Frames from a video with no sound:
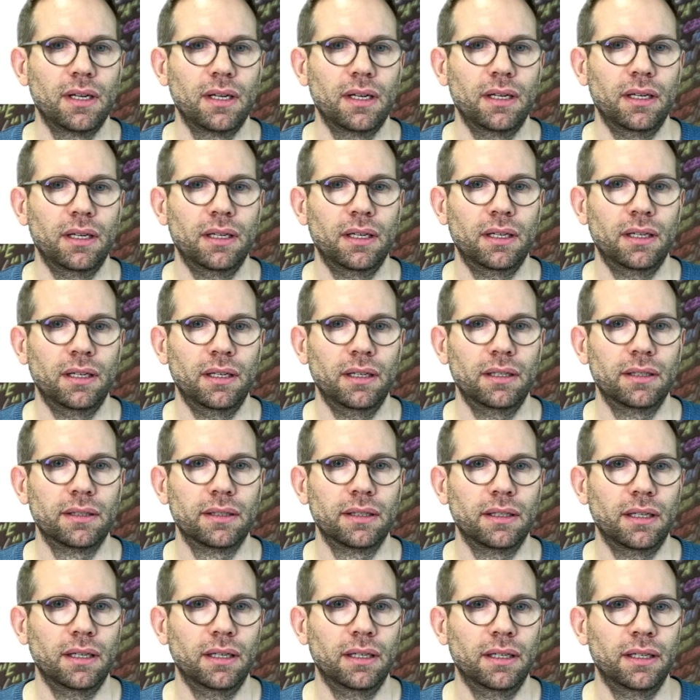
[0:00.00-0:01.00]

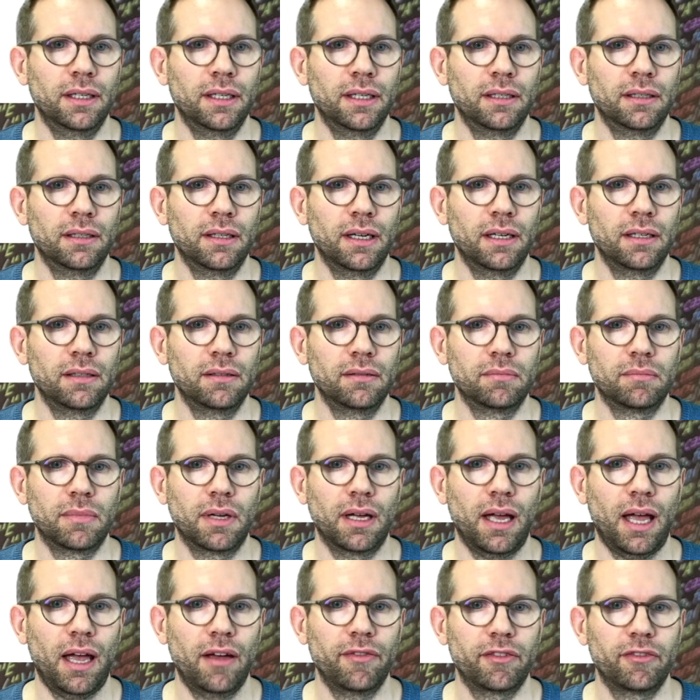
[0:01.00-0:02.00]
I
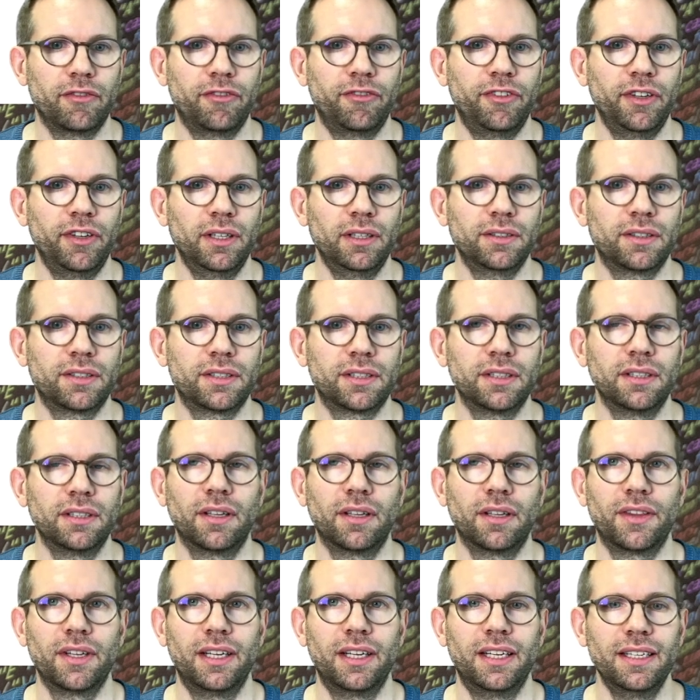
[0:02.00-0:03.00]
haven't filled
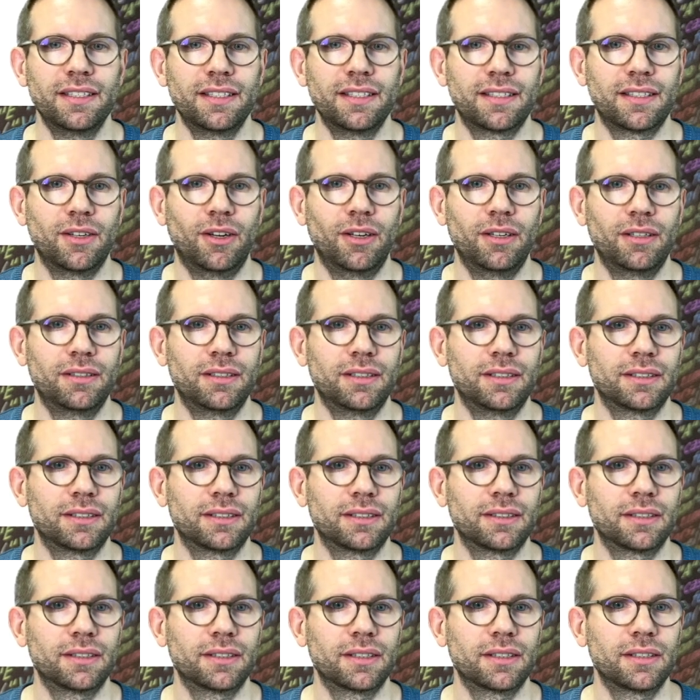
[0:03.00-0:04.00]
the list
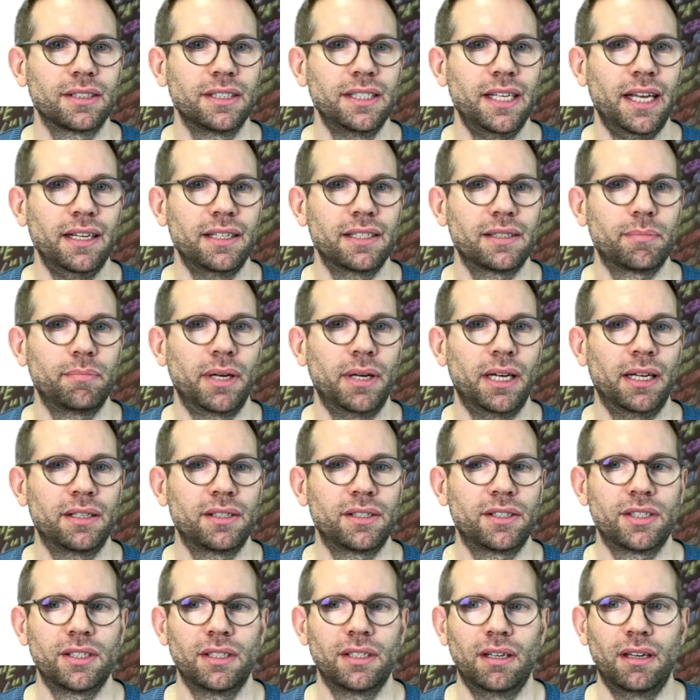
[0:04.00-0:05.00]
yet,
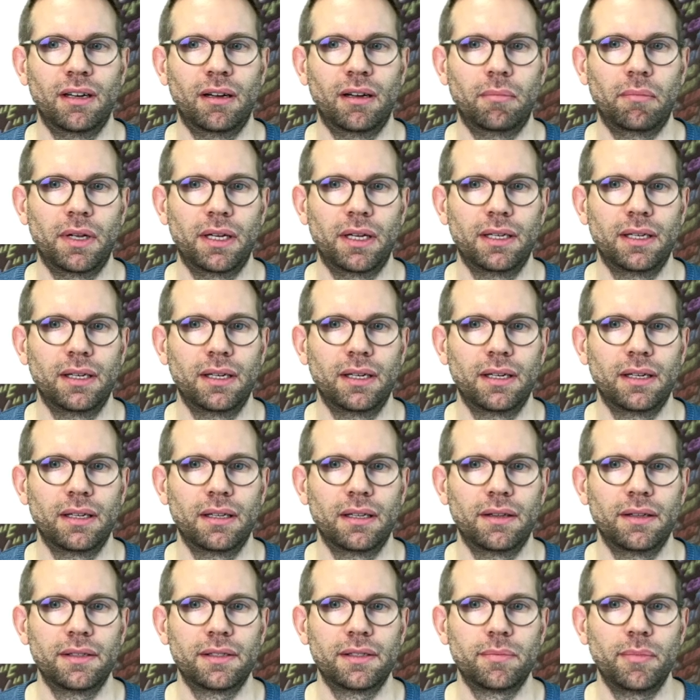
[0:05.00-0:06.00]
but
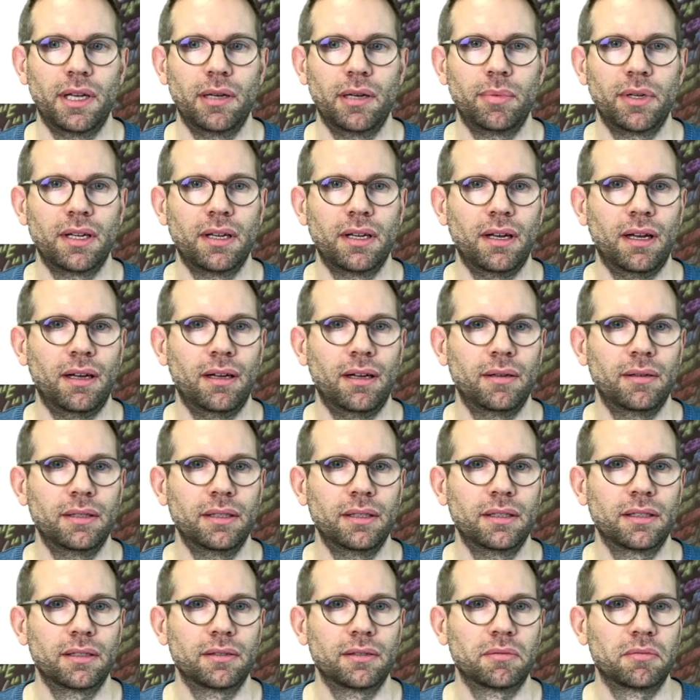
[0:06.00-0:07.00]
this may
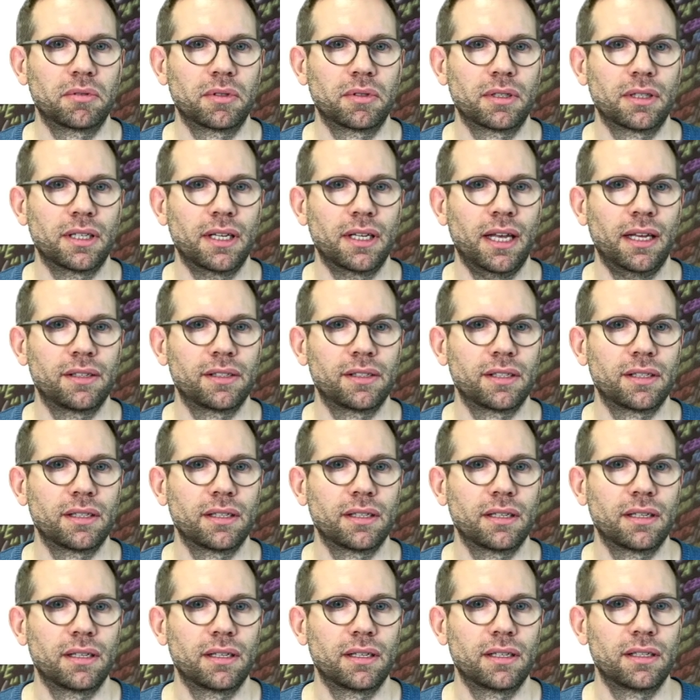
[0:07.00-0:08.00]
get
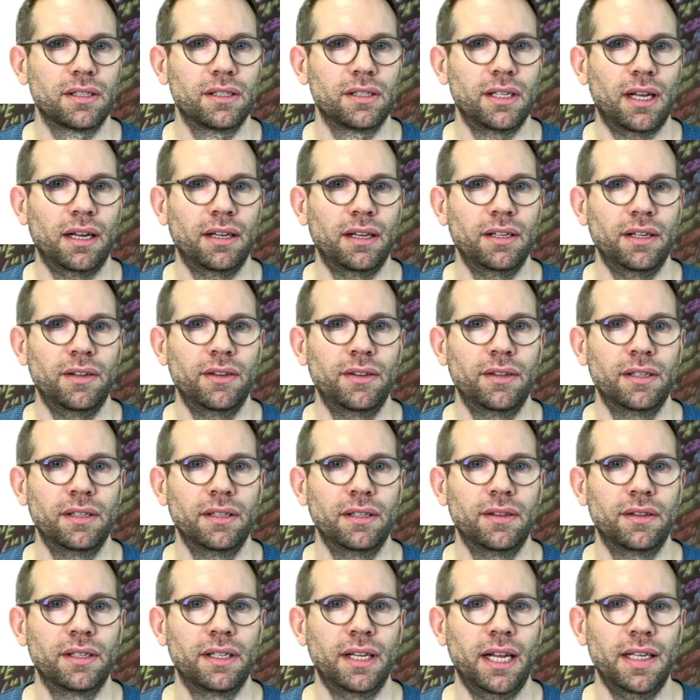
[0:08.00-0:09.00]
done
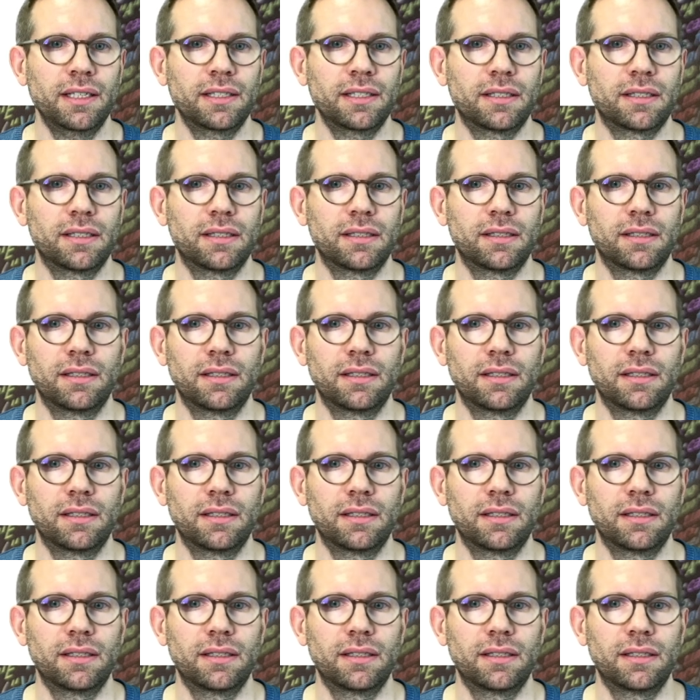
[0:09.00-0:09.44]
in the next